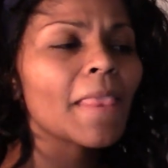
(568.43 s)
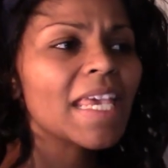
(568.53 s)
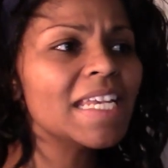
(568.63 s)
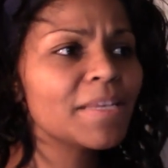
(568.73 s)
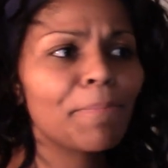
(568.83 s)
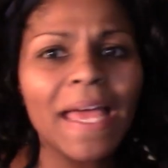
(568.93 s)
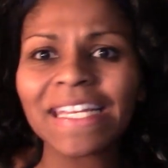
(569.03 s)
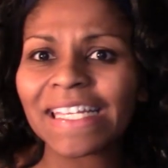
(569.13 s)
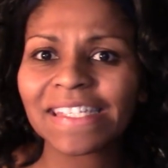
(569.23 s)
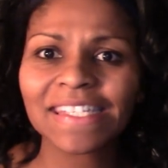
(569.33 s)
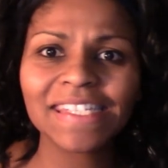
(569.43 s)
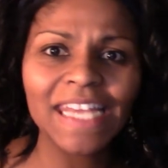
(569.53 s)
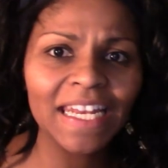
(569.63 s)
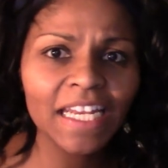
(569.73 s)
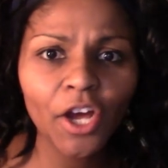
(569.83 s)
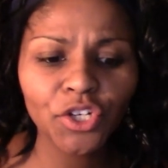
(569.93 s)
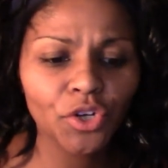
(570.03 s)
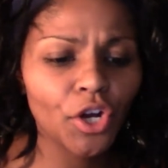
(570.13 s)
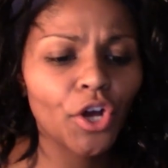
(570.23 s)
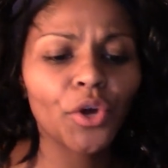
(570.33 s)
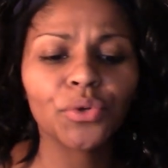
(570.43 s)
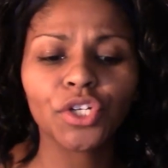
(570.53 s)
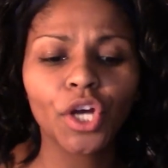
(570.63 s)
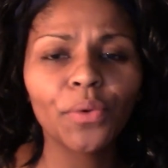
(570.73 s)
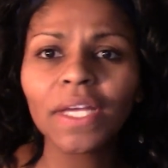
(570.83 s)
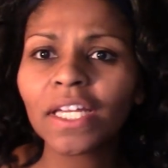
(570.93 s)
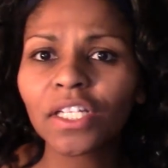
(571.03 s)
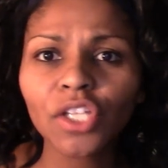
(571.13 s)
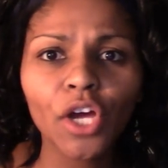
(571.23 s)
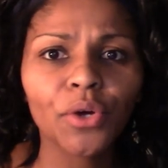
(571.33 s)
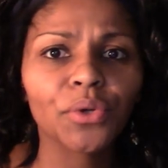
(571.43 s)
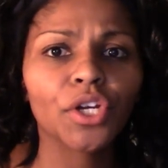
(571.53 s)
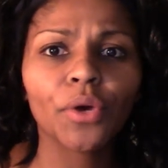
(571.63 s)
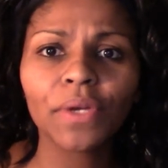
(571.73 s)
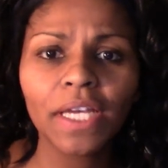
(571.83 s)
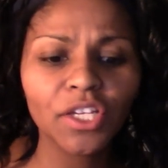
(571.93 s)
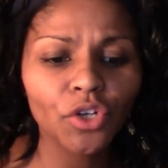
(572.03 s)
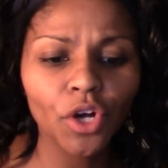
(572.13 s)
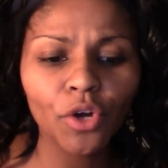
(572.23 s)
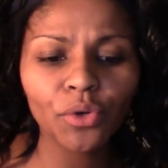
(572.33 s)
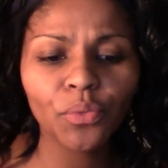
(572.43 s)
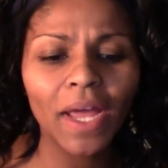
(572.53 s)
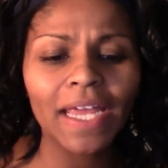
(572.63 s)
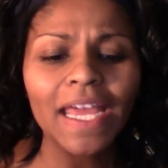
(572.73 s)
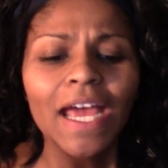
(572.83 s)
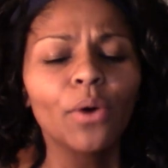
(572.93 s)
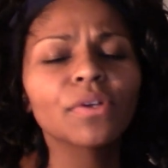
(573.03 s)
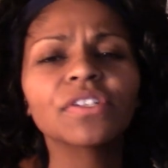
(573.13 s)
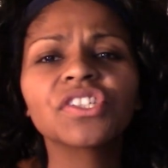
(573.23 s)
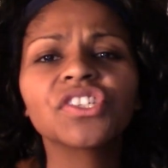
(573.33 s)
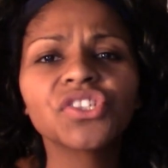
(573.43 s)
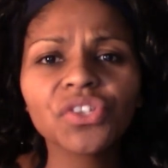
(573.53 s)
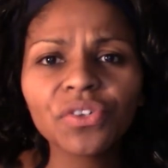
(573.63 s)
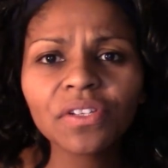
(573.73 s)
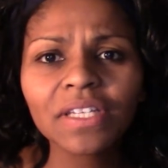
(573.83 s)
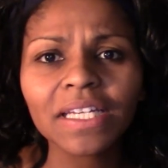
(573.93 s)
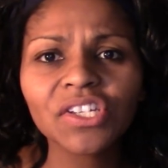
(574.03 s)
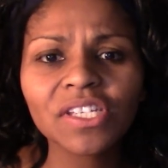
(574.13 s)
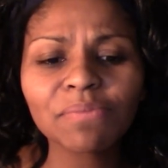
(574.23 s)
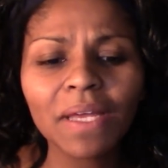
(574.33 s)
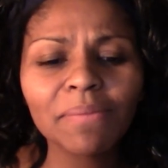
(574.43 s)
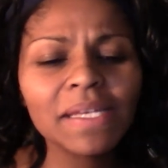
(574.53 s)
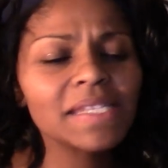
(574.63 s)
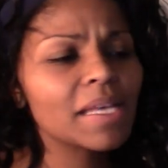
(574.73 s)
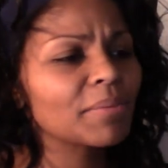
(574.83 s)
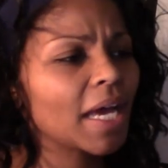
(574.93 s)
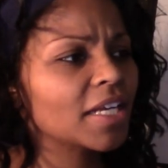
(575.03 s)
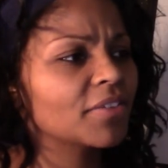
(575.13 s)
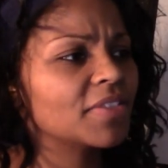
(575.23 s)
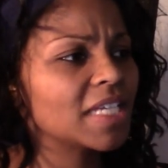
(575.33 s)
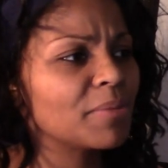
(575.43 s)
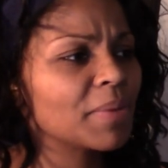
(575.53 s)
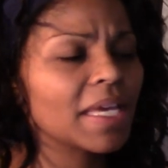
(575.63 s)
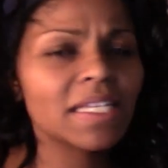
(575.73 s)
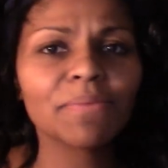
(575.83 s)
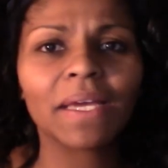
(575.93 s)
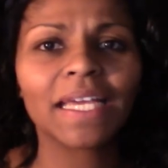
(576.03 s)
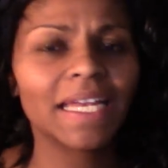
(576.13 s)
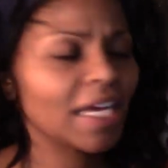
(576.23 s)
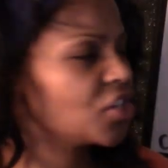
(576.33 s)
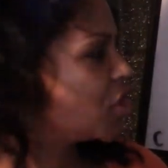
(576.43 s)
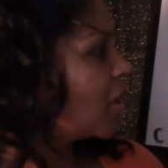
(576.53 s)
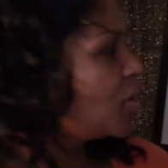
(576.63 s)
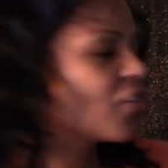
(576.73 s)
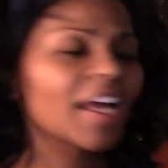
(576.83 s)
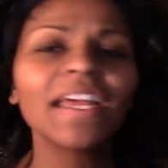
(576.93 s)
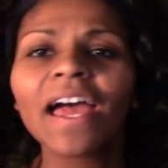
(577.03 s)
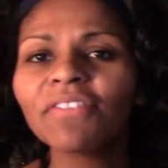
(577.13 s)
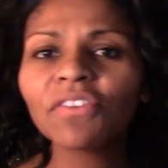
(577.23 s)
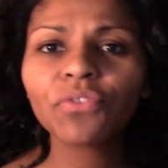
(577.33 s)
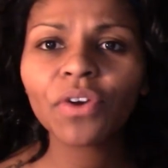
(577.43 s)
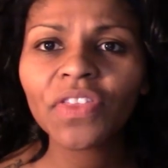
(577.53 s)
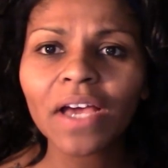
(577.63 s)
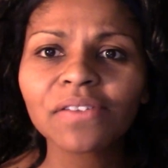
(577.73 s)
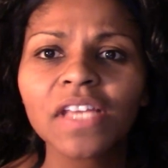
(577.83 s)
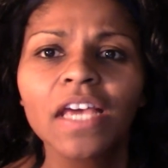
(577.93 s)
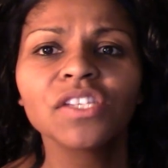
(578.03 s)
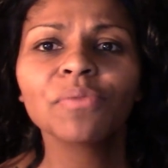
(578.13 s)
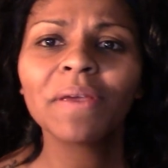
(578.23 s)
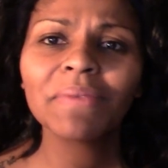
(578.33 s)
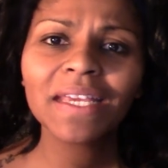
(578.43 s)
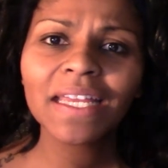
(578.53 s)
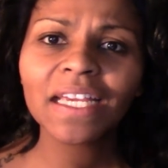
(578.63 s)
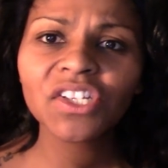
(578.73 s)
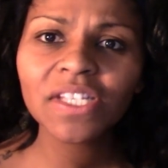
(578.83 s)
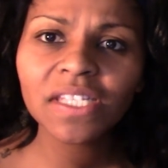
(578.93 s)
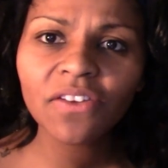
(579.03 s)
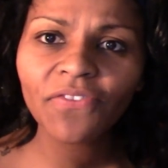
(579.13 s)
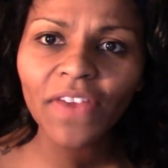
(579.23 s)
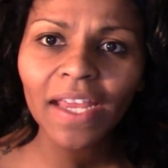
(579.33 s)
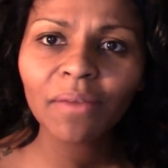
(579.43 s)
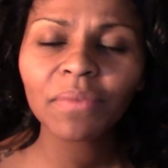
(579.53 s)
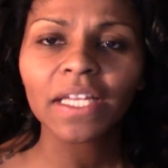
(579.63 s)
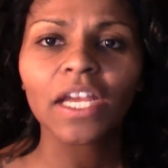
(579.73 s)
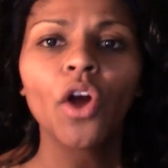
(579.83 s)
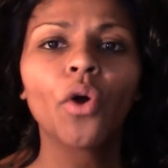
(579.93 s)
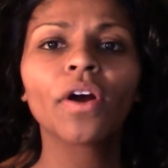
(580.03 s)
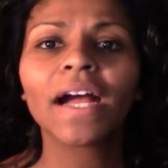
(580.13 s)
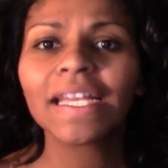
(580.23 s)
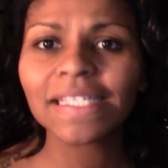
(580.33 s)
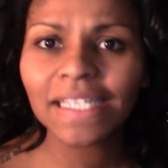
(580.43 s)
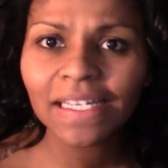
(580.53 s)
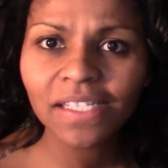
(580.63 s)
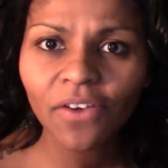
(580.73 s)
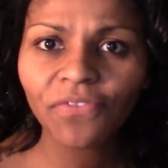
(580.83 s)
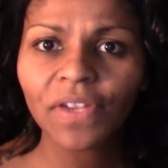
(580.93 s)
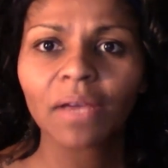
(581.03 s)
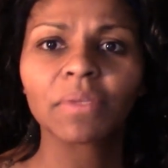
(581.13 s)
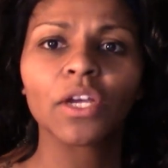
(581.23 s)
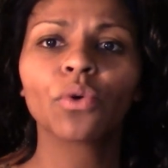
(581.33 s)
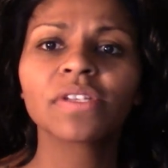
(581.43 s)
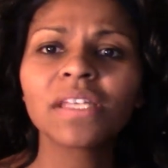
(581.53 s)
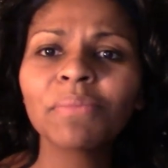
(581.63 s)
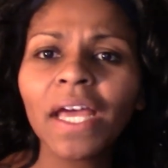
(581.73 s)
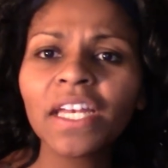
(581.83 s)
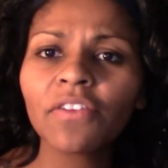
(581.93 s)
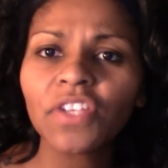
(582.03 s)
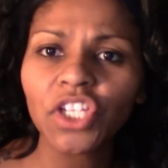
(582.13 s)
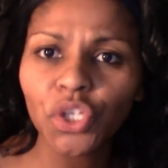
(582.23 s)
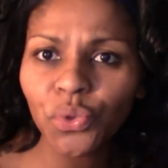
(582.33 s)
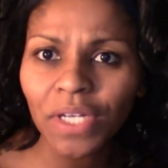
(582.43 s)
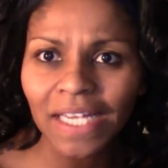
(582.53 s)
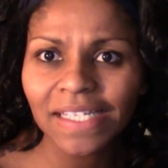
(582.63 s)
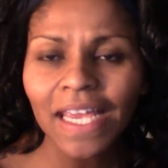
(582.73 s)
independence, standing on your own, going it alone, going it your own way, or certainly just maybe some kind of deep, intimate connection. And you've got a heavy fourth house, so maybe the connections to family or ideas of family or some kind of unit